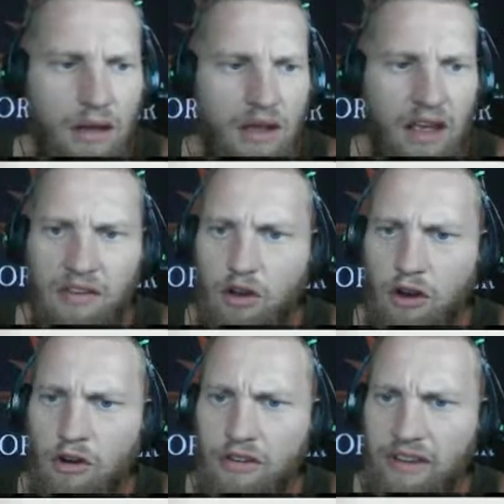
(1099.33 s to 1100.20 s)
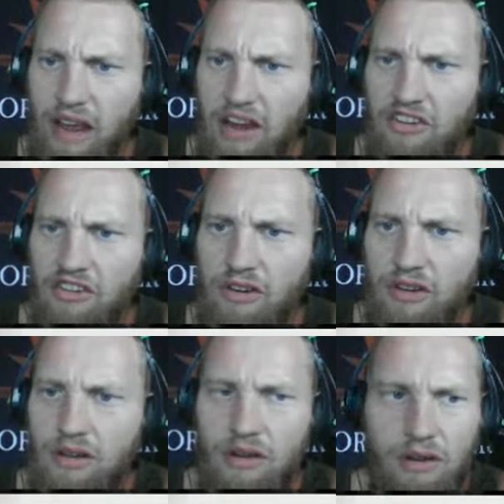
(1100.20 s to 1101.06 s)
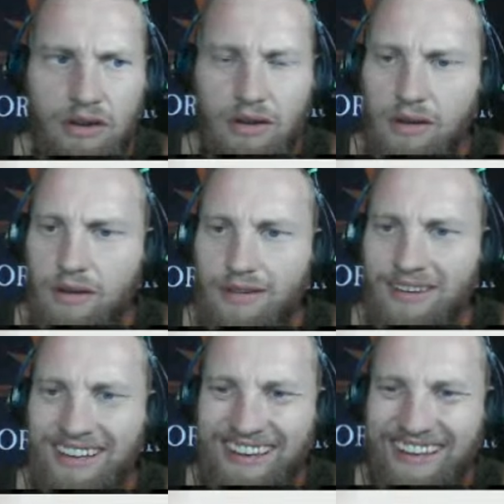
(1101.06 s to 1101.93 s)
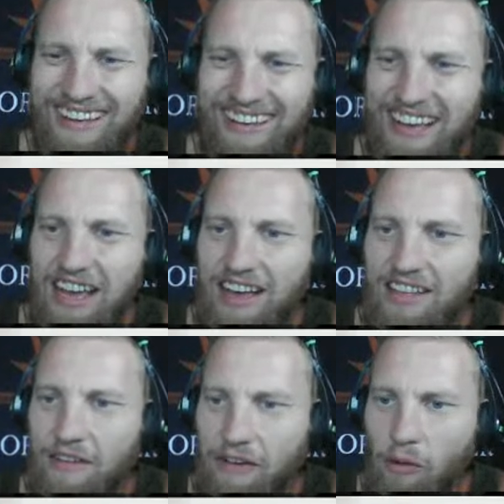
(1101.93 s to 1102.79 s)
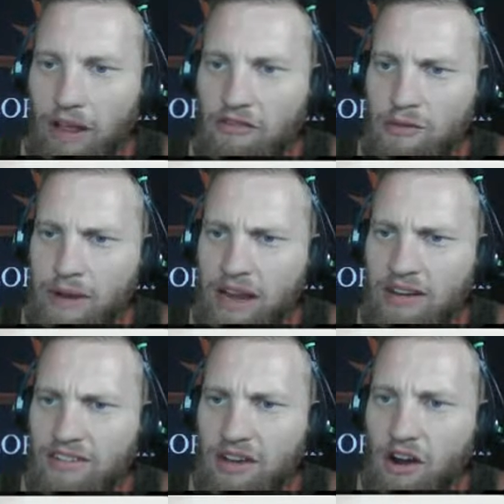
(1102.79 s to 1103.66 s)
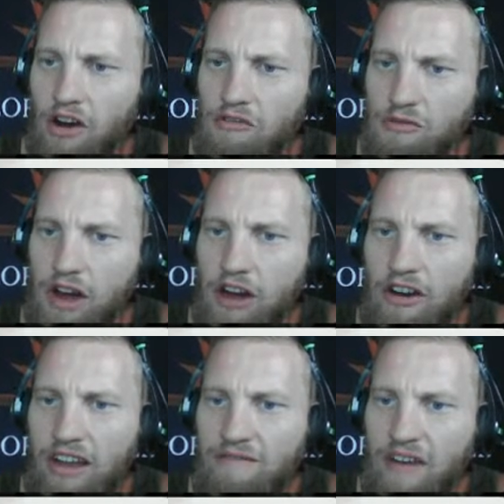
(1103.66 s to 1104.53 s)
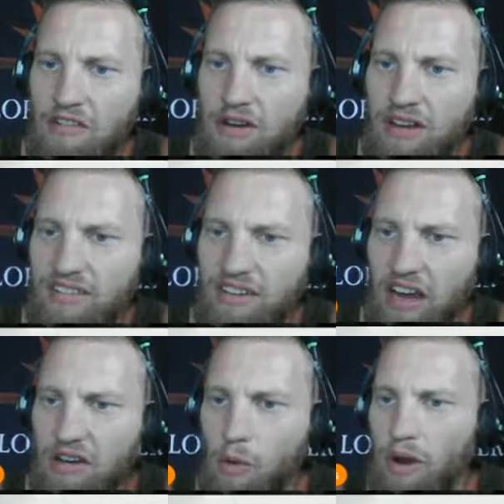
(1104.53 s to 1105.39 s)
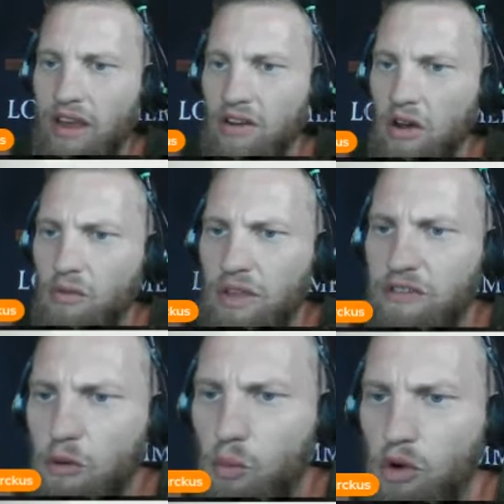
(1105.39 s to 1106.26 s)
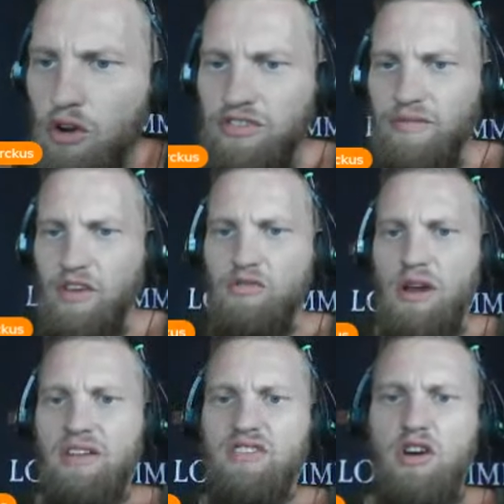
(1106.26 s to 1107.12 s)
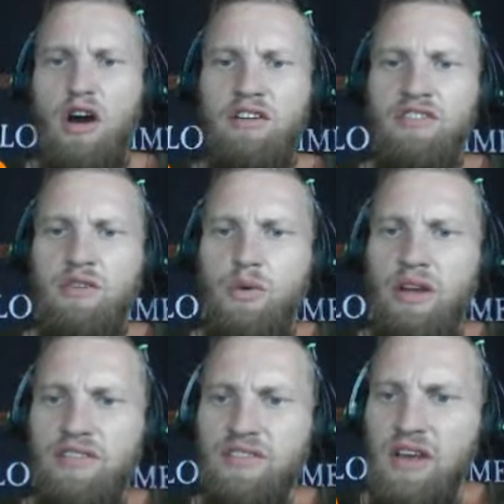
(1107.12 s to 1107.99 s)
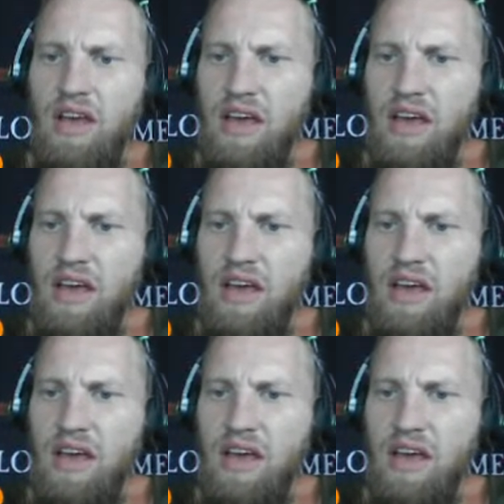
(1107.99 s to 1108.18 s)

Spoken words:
In the current age, the Fellblade remains are a rare and venerated sight, awakened only for wars of the greatest consequence.